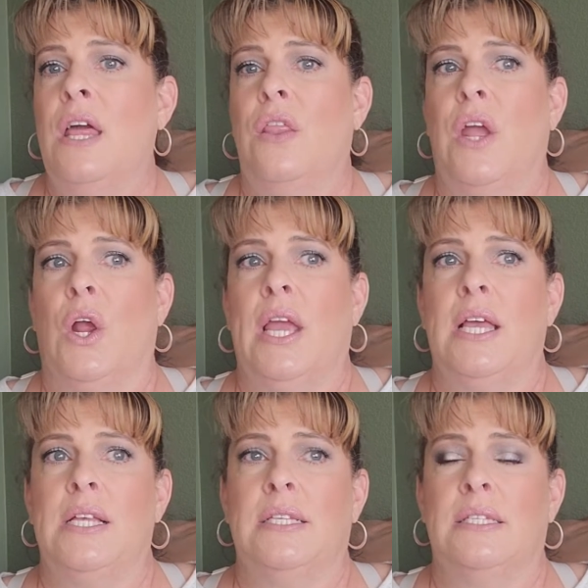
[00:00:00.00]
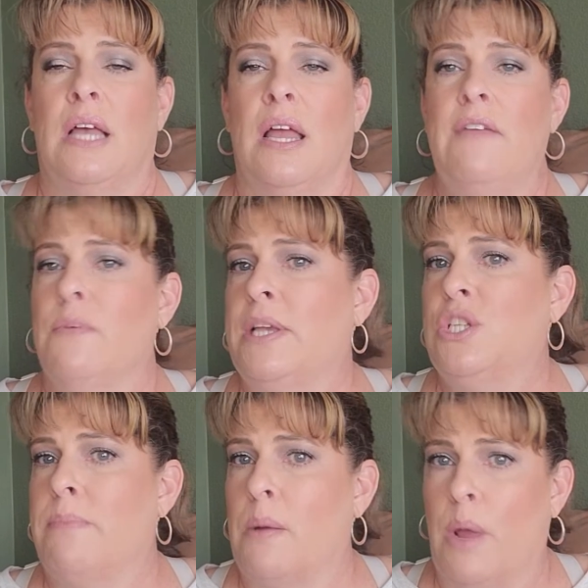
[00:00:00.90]
There is
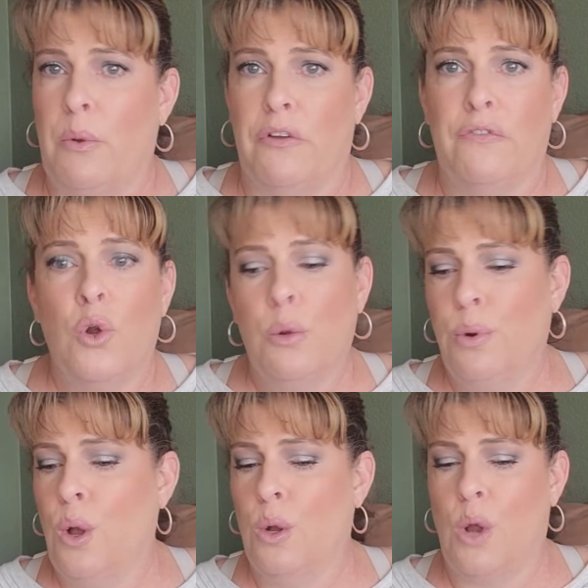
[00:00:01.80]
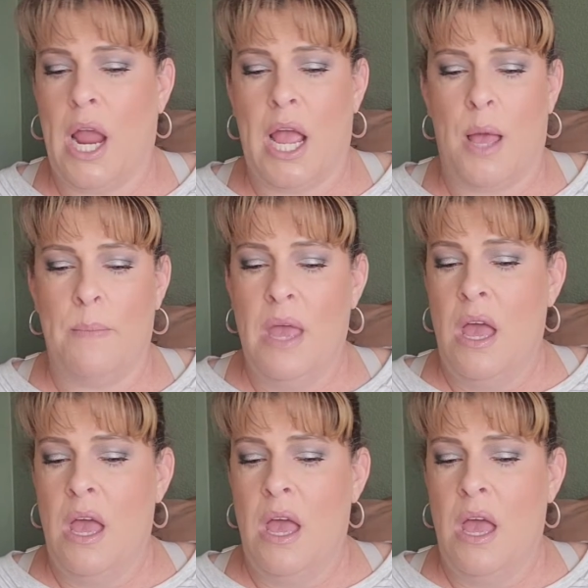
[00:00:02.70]
information about my referral program.